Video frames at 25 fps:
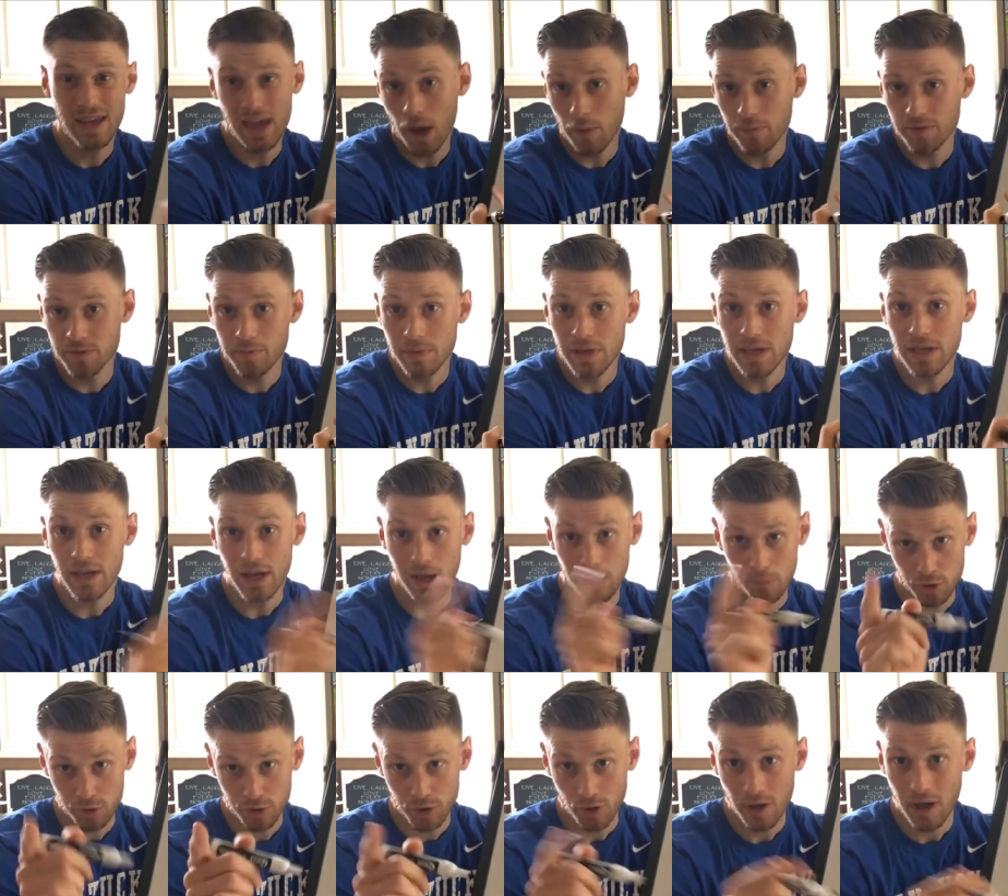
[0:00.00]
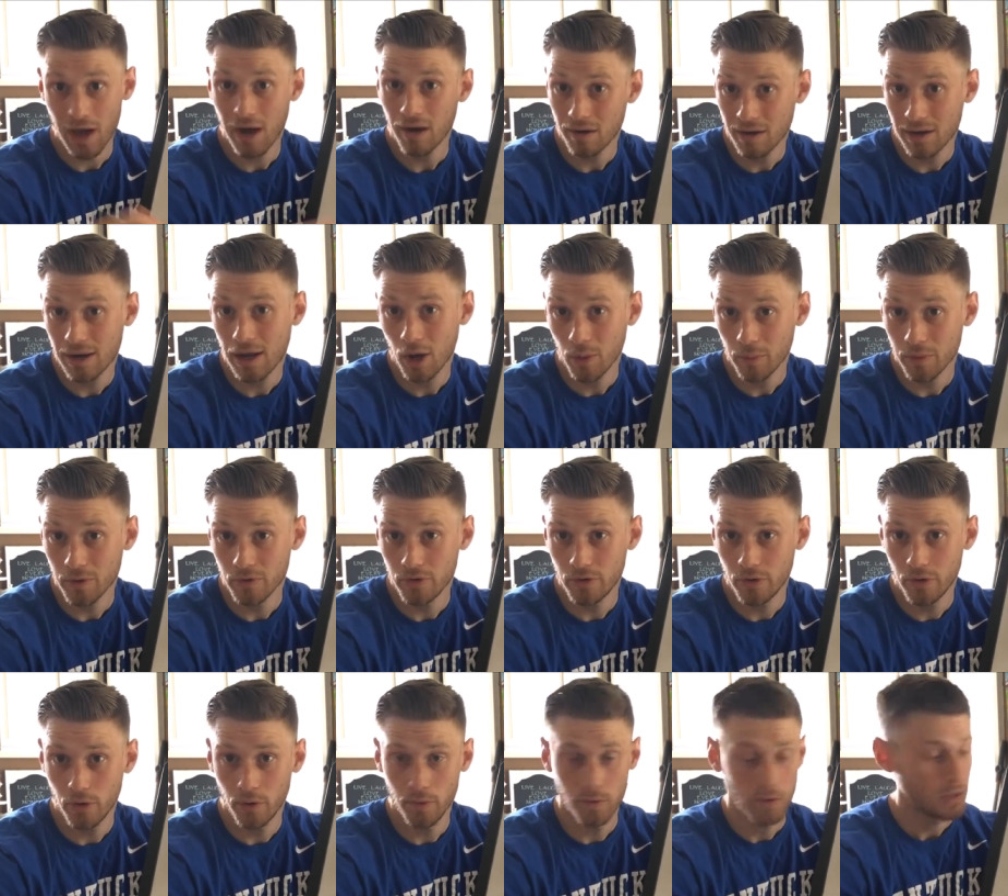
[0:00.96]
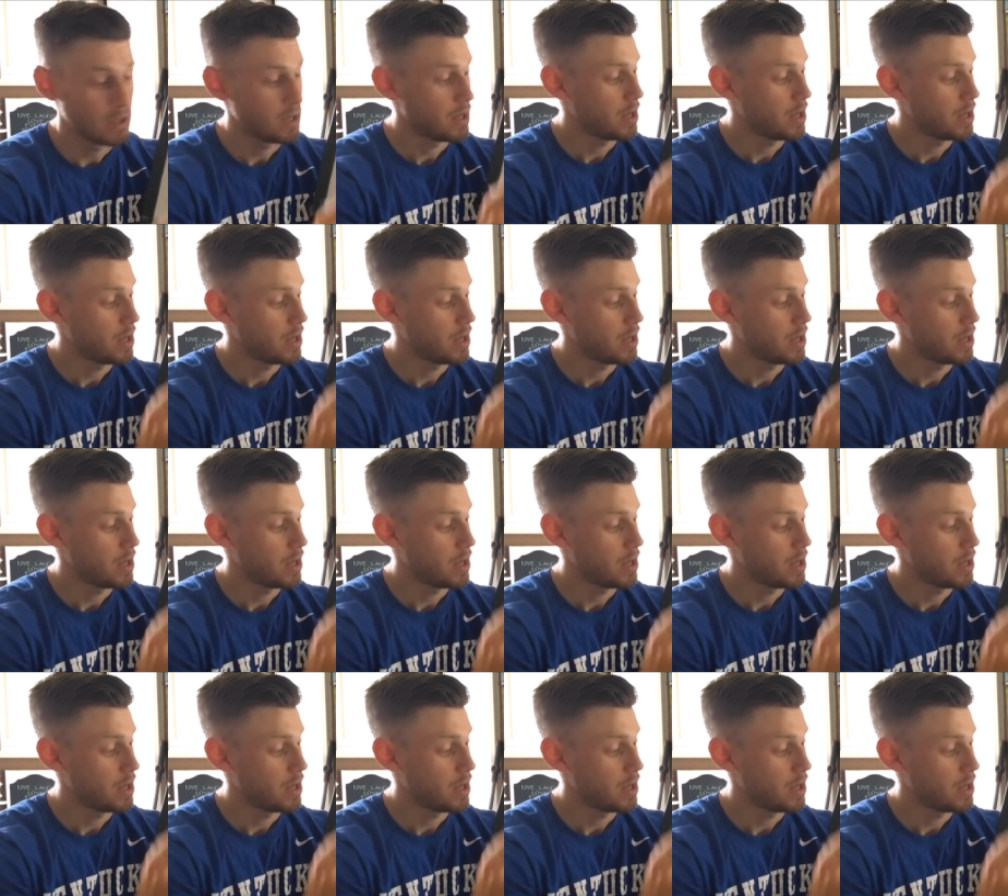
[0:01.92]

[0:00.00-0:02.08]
it helps me. I'm going to show you how it can help you too.